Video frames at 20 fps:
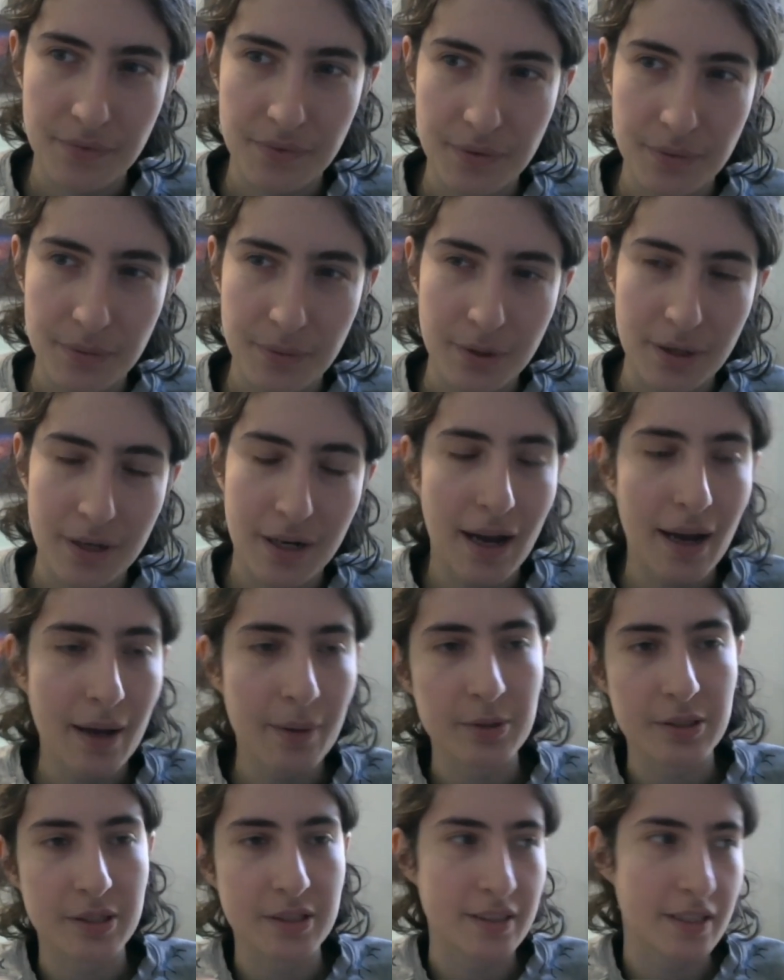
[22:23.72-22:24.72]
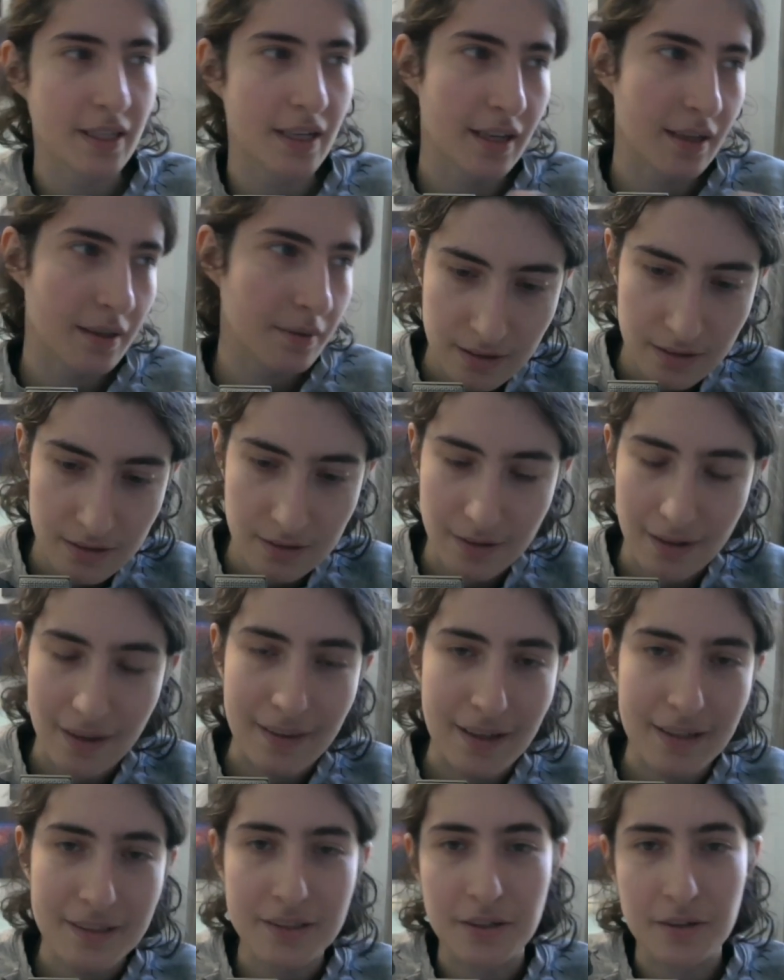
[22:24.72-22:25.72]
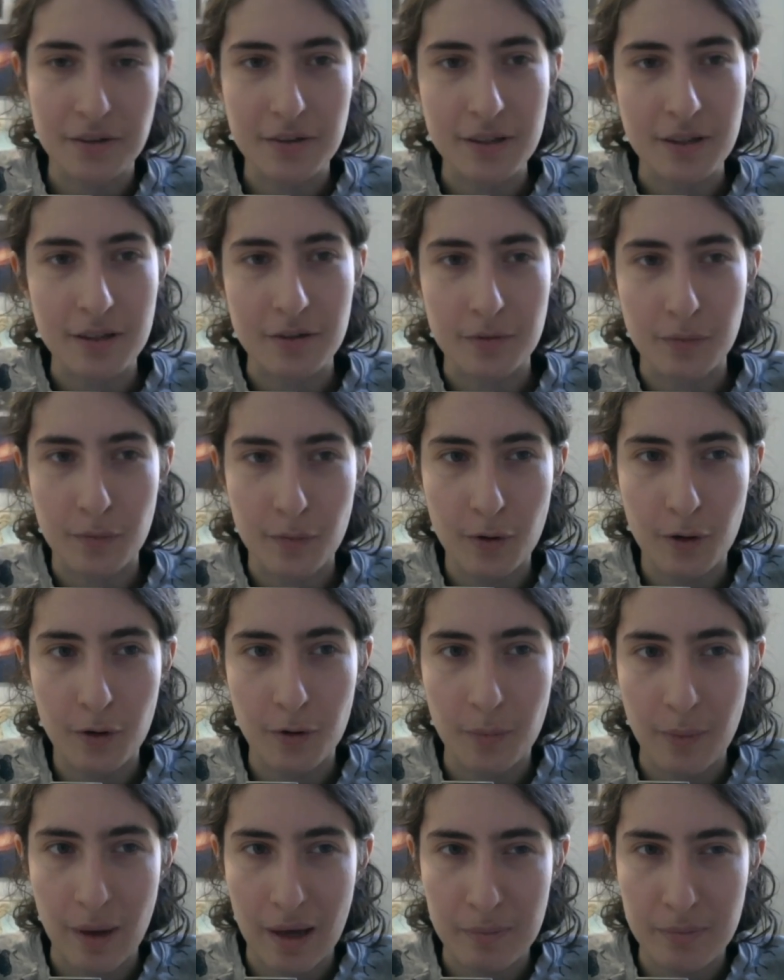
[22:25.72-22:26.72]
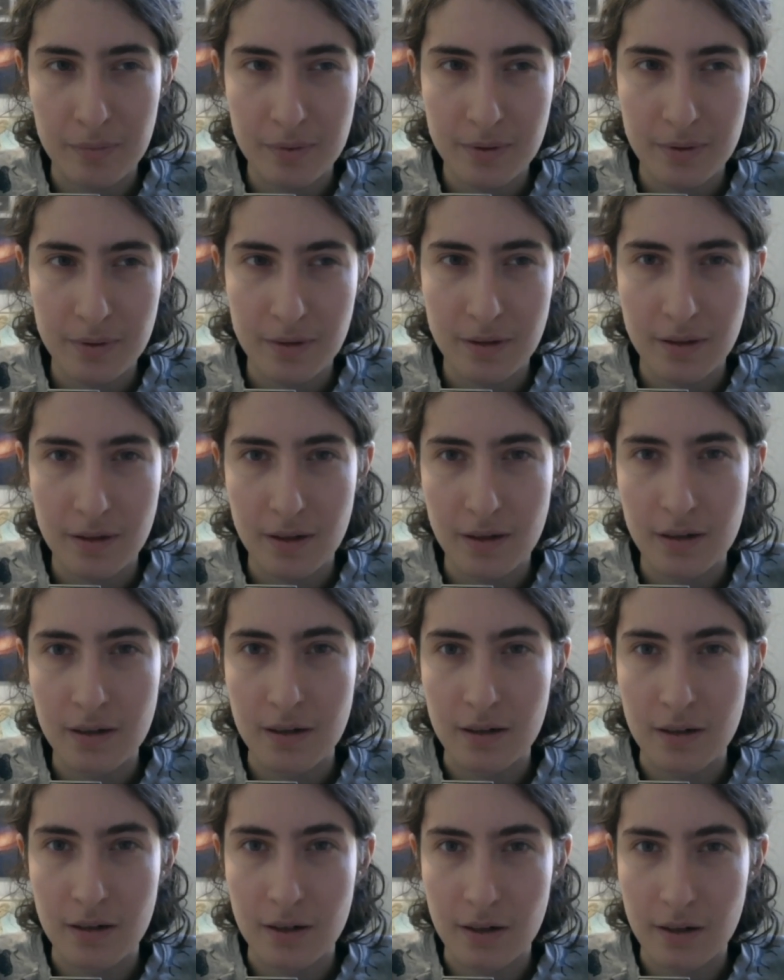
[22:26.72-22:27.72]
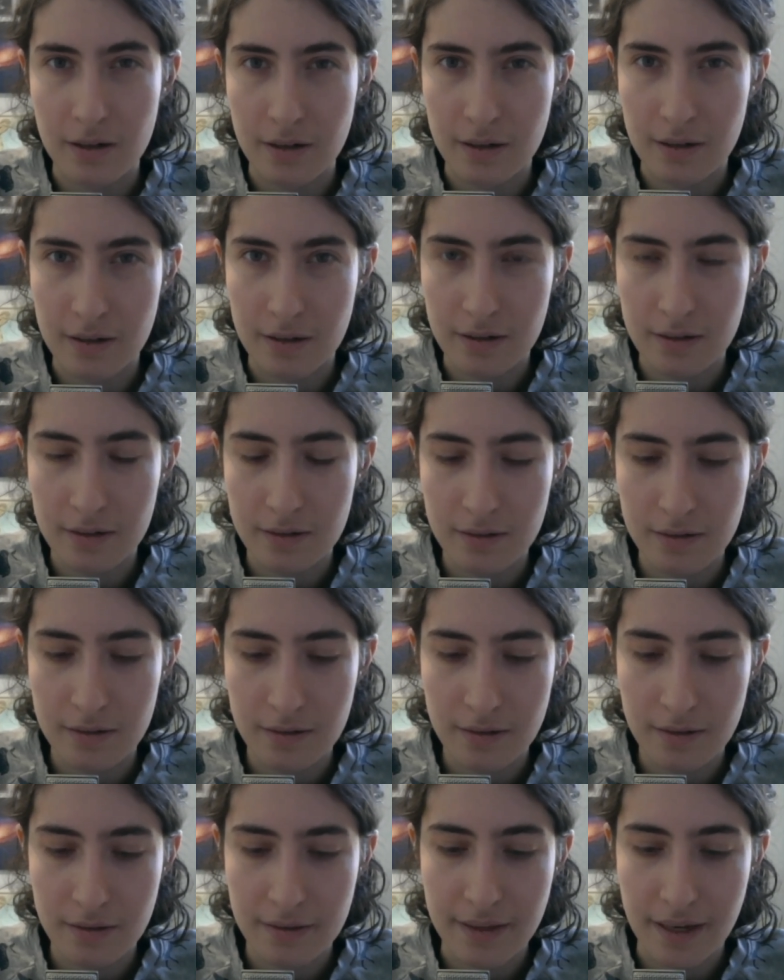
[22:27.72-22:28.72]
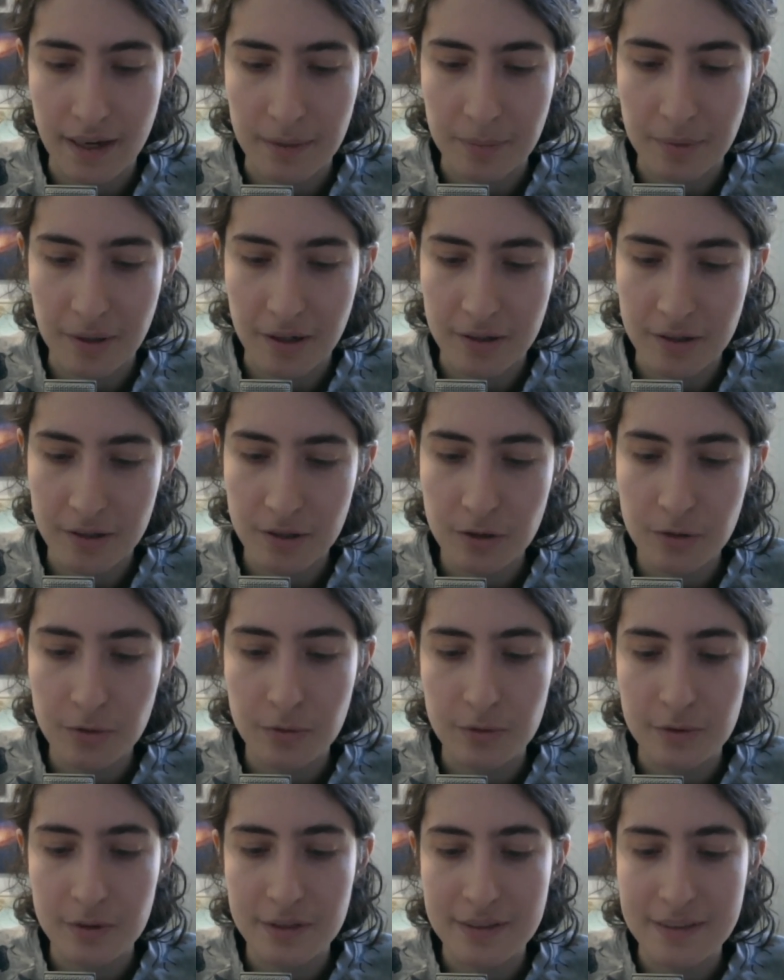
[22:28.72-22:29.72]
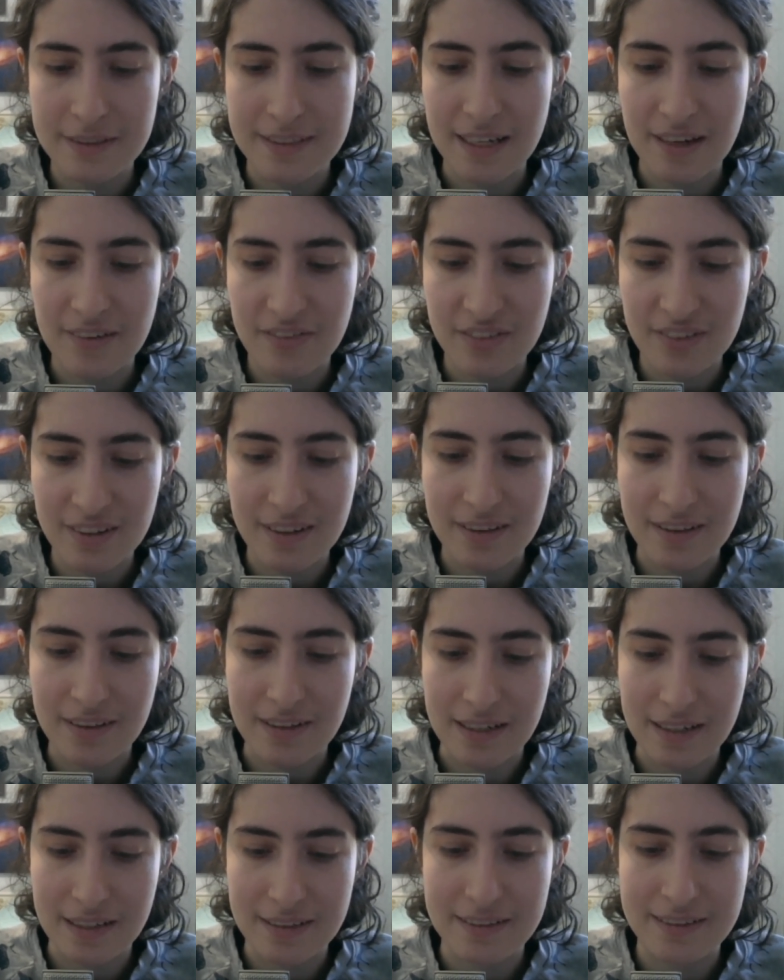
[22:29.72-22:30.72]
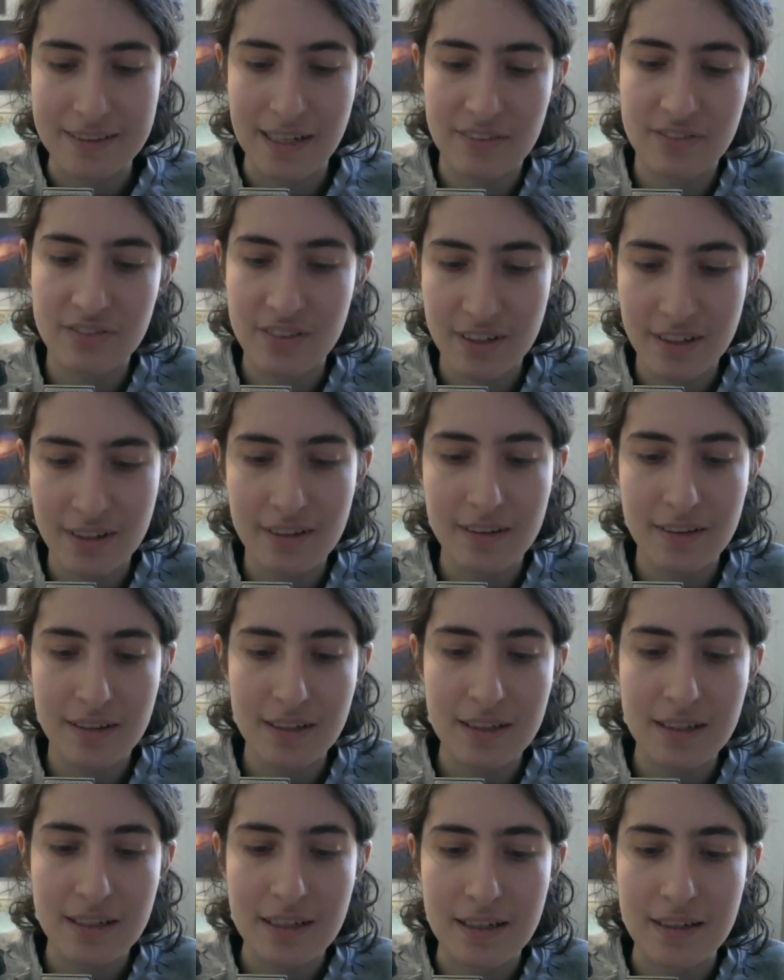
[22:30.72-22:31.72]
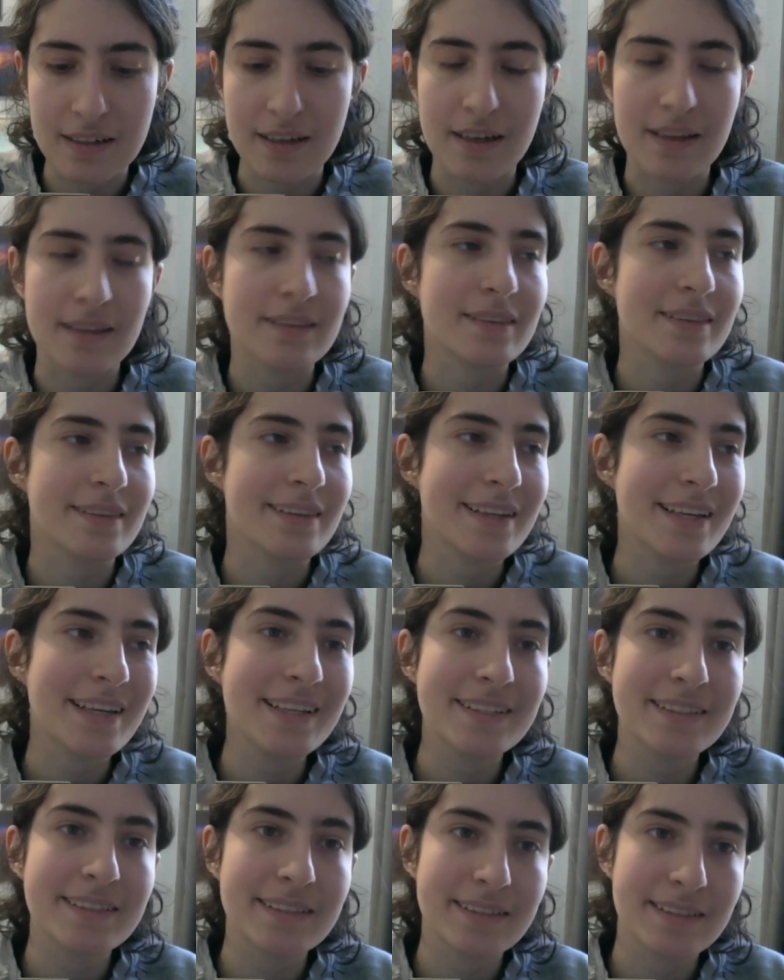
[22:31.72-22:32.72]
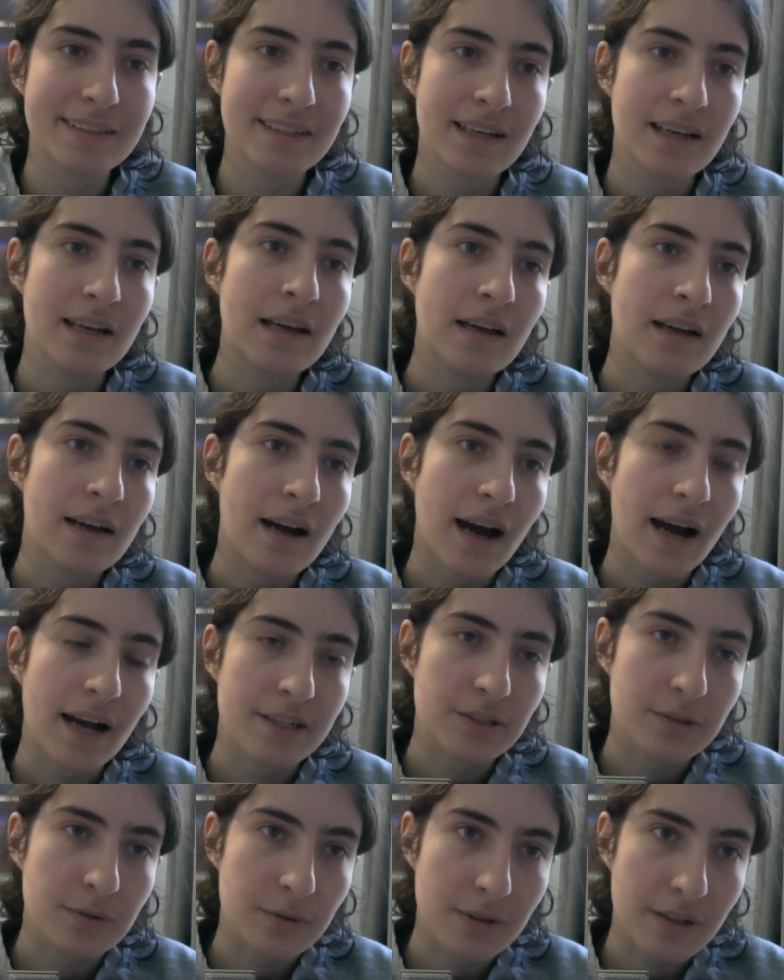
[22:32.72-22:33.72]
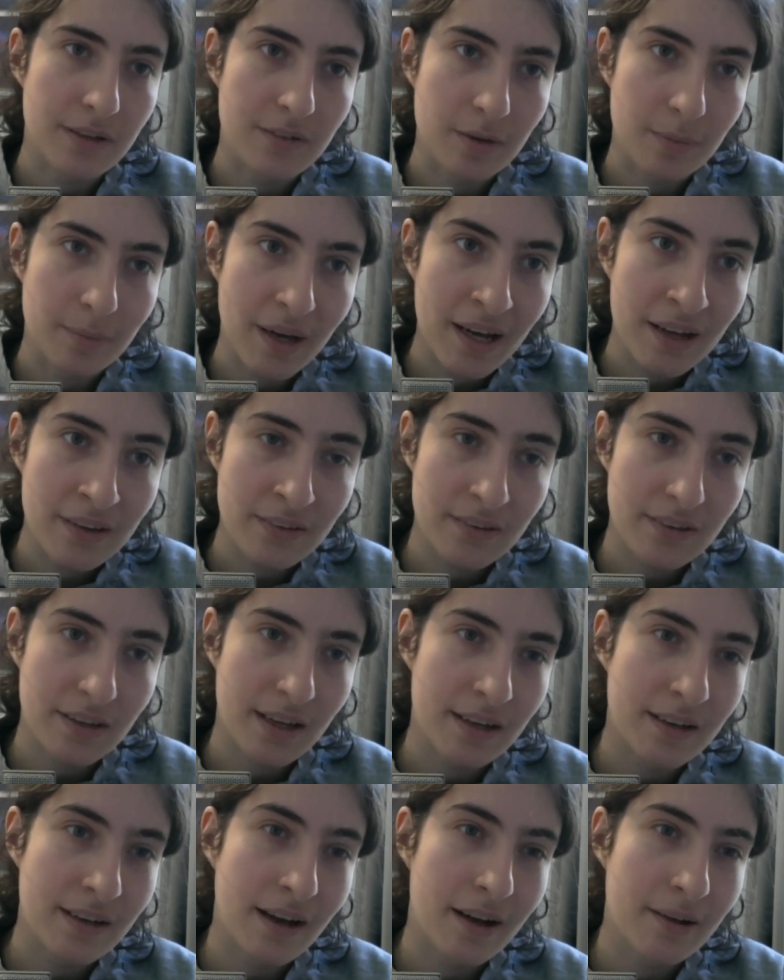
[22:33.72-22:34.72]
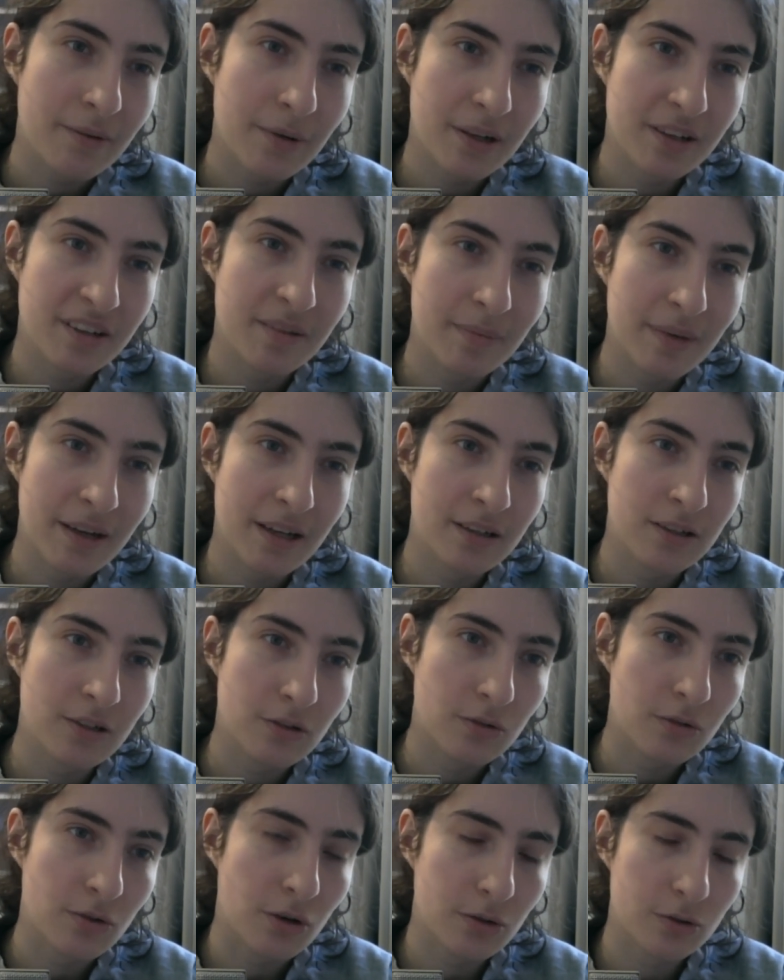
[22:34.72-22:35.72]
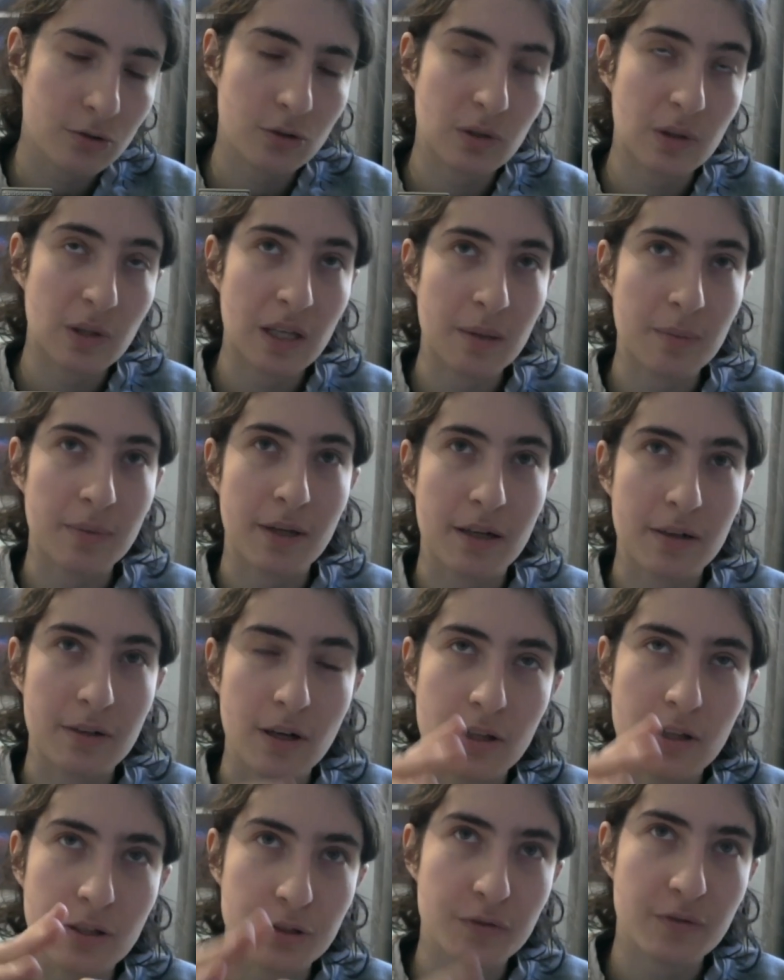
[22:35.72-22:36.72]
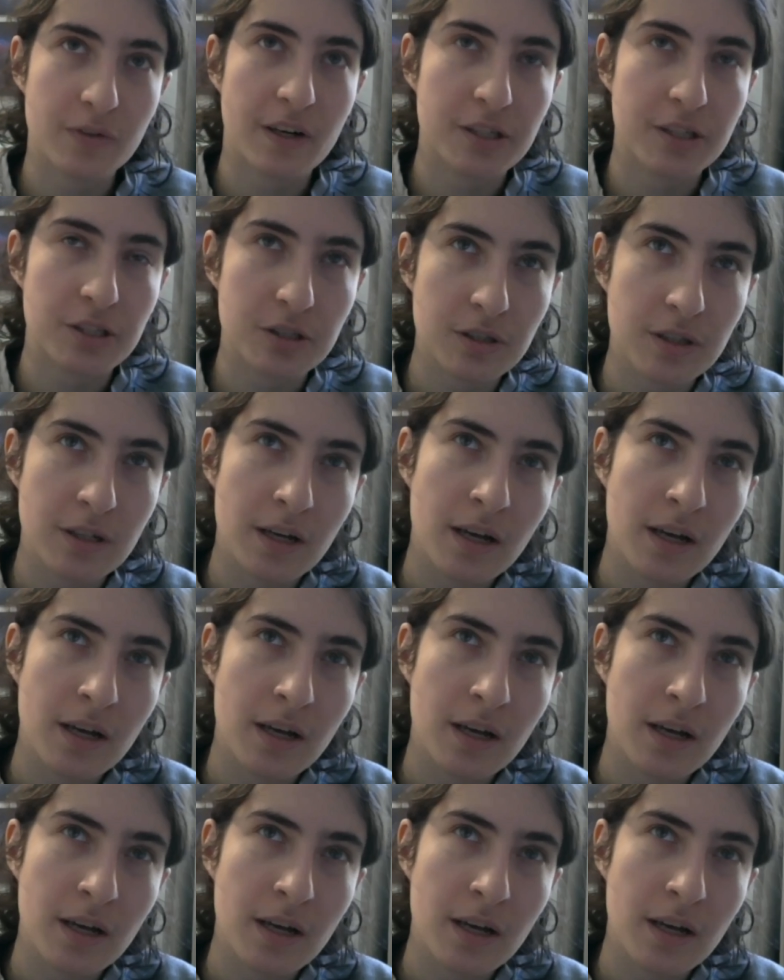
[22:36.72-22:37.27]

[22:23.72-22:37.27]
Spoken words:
what I would say. So yeah, that's your little roadmap on that part. You definitely need at least high school level math, and I recommend you also keep that knowledge fresh.